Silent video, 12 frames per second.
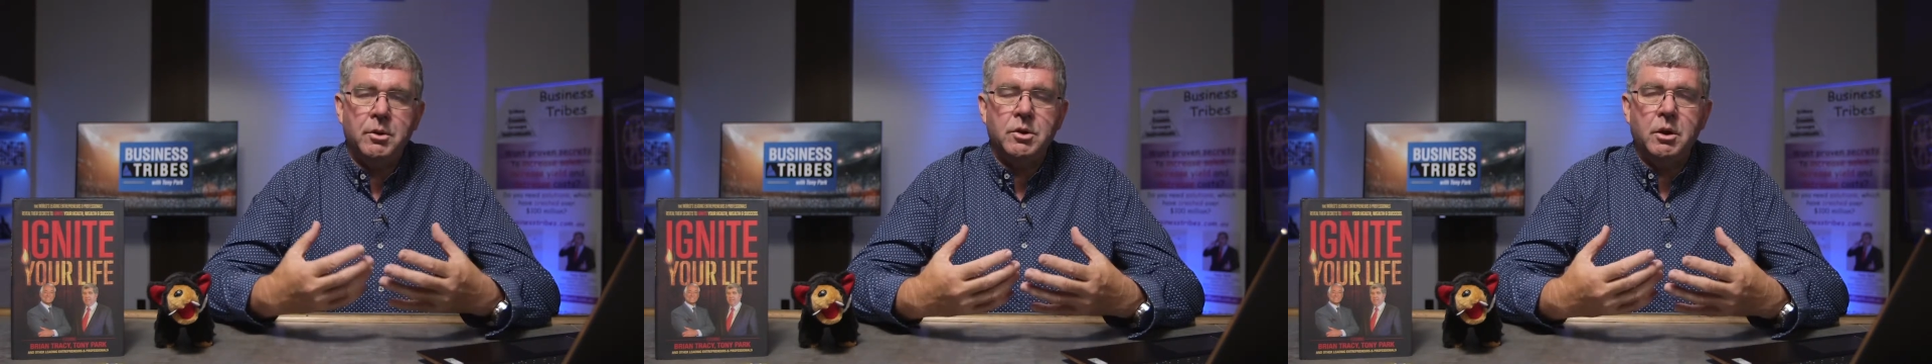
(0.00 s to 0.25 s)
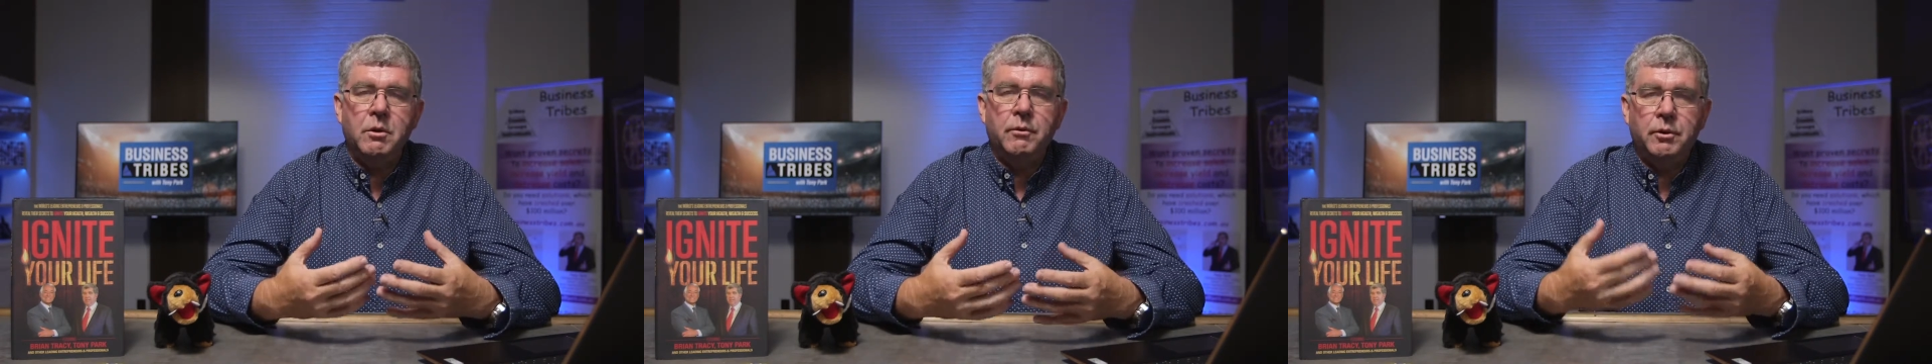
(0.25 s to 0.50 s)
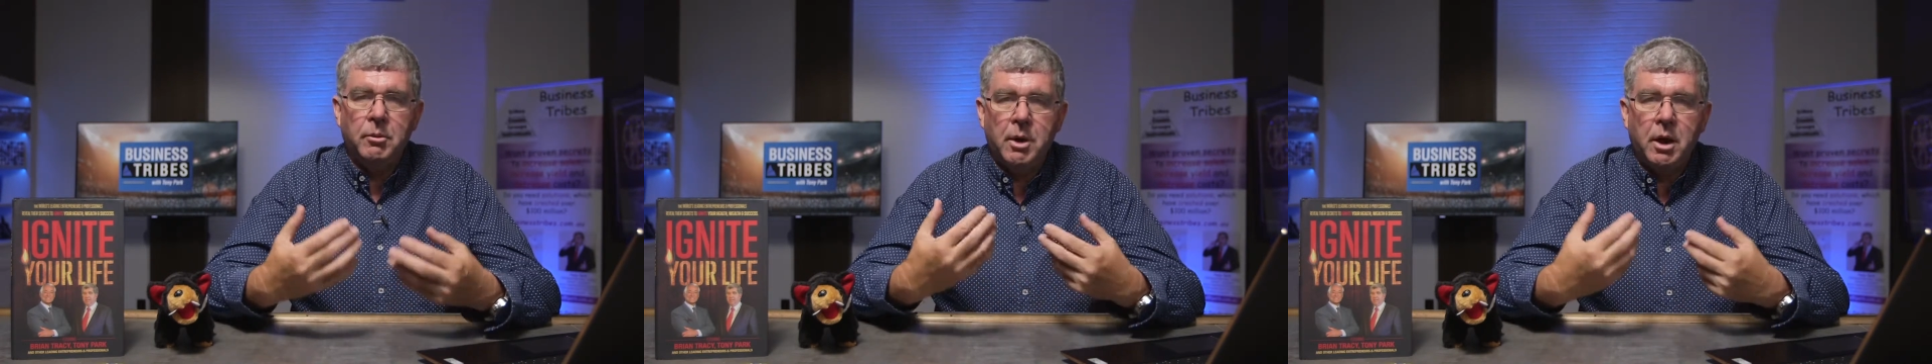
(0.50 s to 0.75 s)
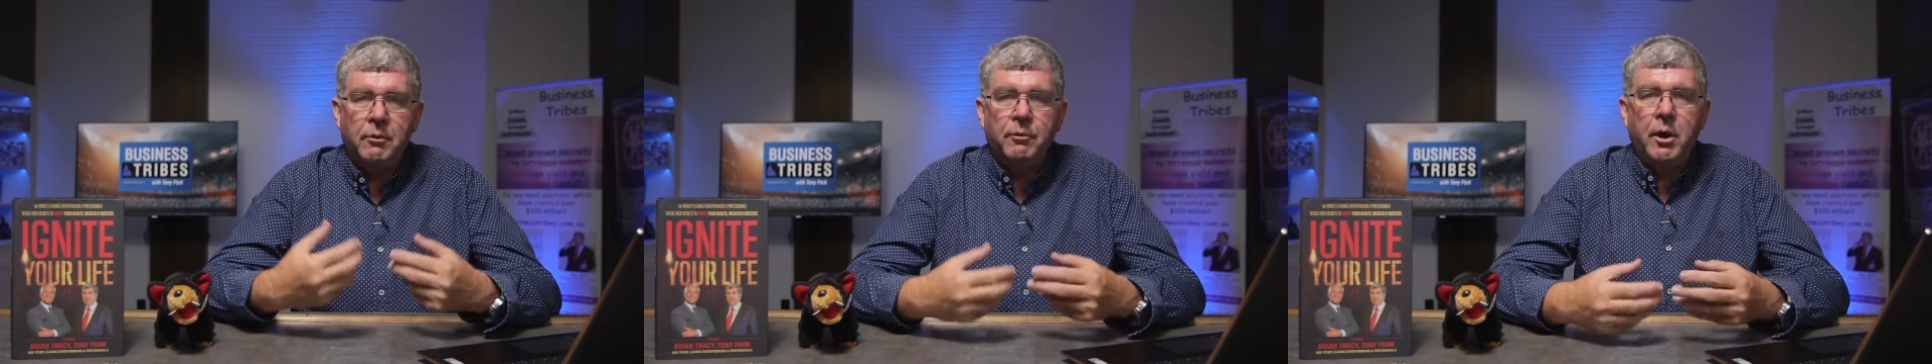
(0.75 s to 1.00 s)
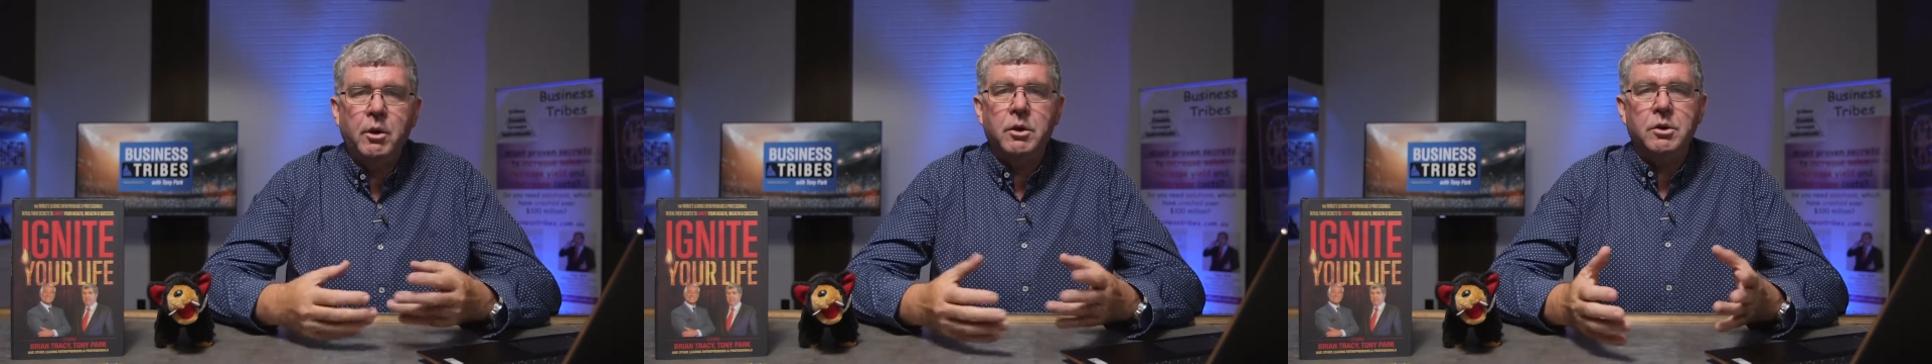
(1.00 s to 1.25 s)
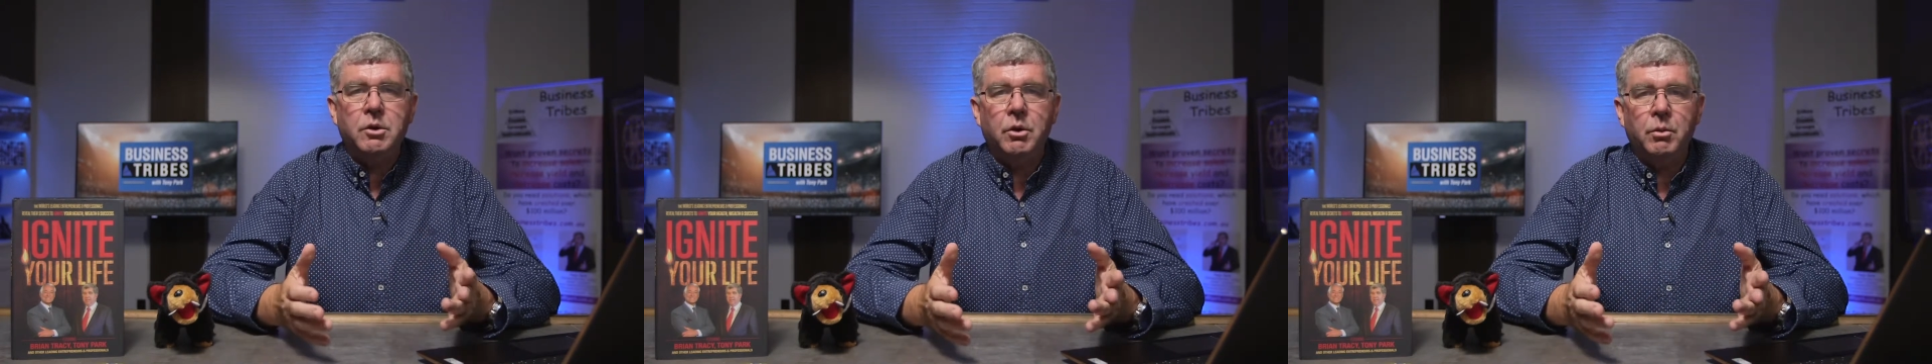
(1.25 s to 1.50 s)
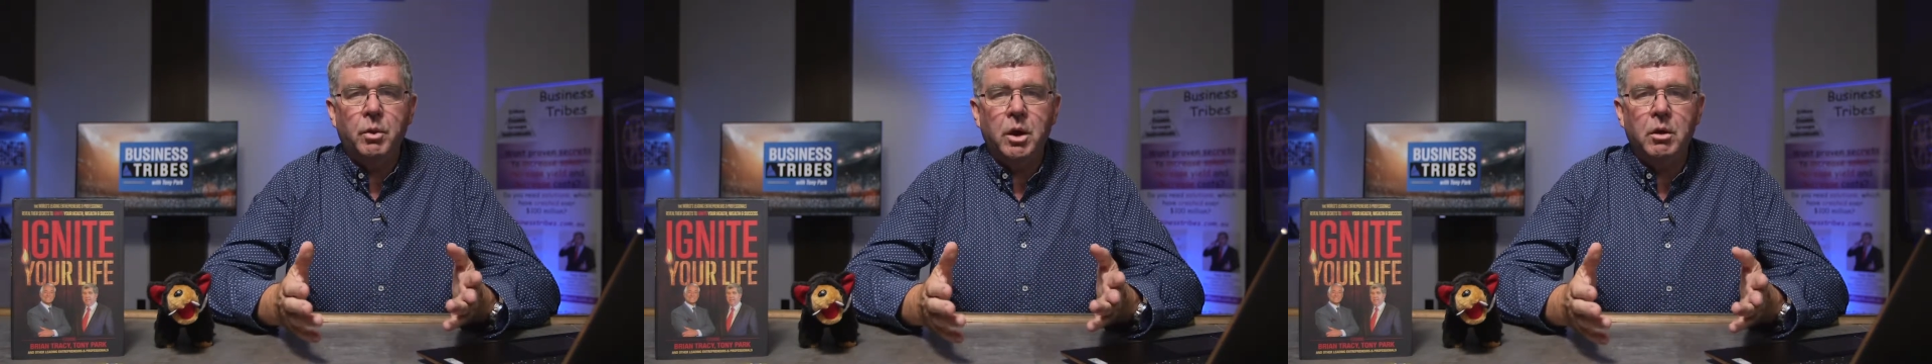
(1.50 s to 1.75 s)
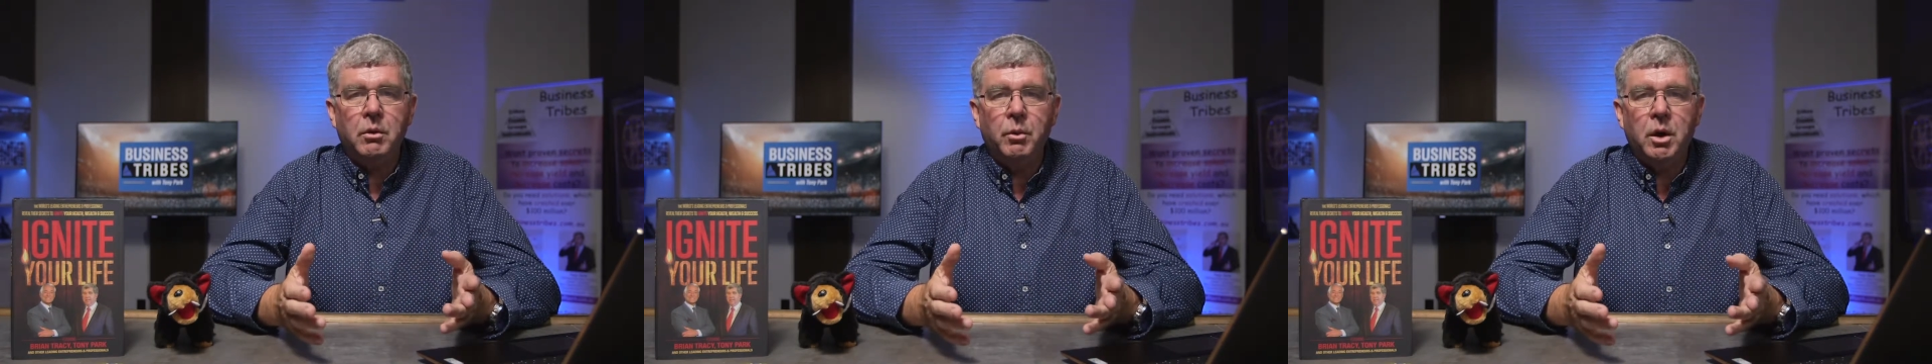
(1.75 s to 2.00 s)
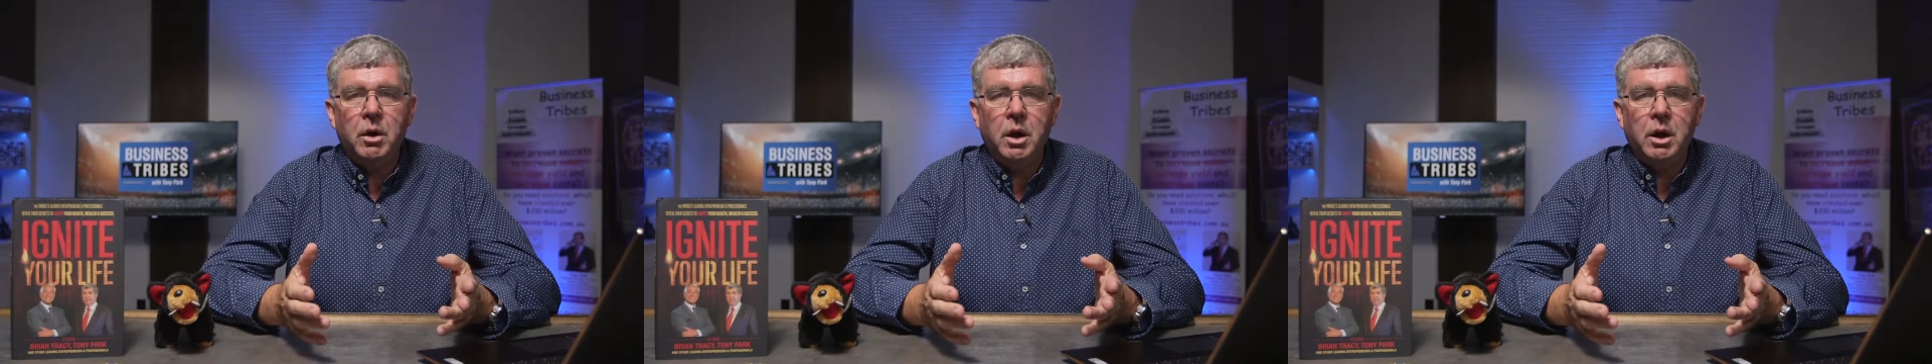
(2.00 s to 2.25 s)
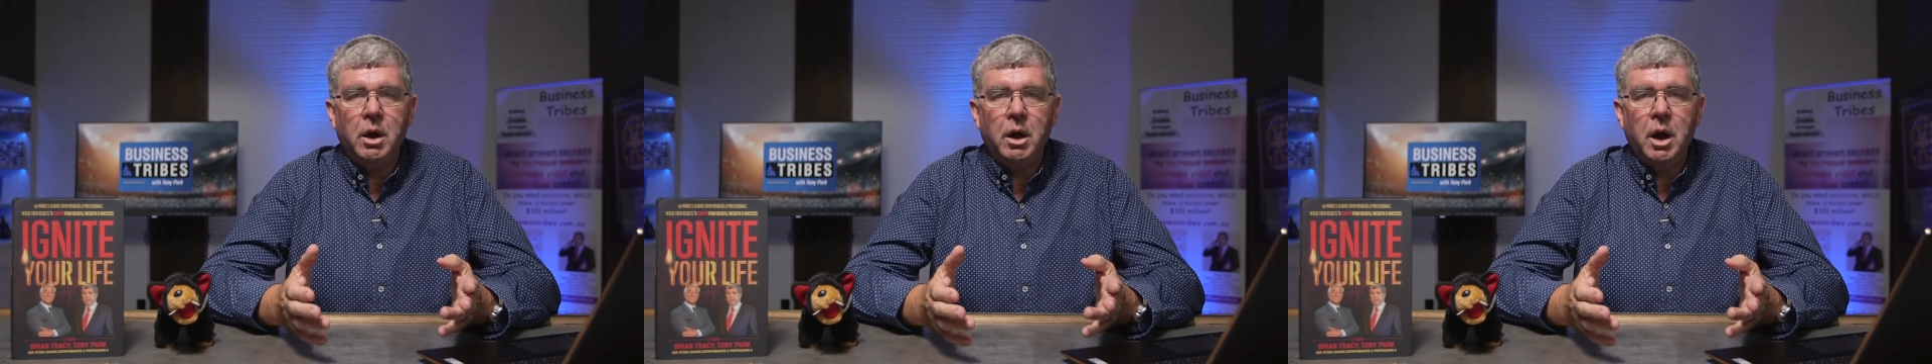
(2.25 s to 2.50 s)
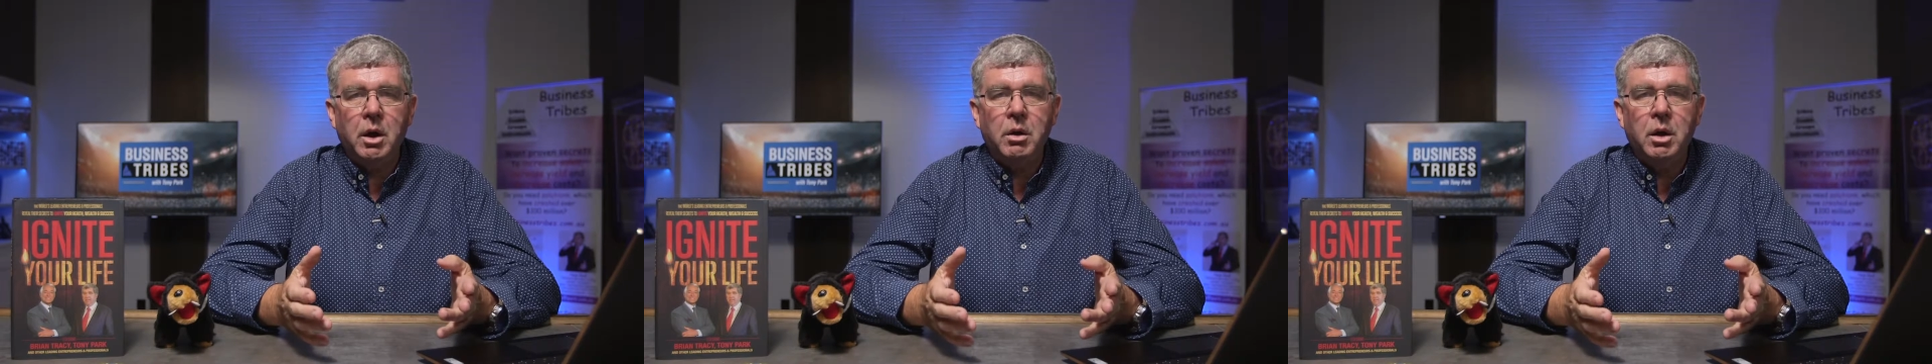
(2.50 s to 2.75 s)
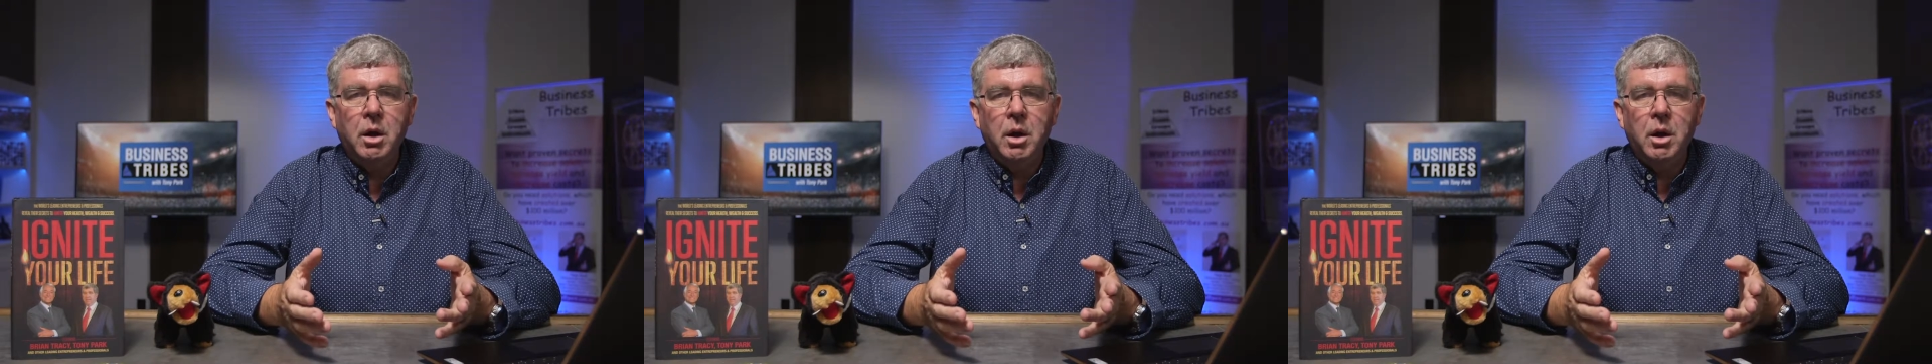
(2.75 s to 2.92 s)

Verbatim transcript: myself to be able to focus on where, where I can go,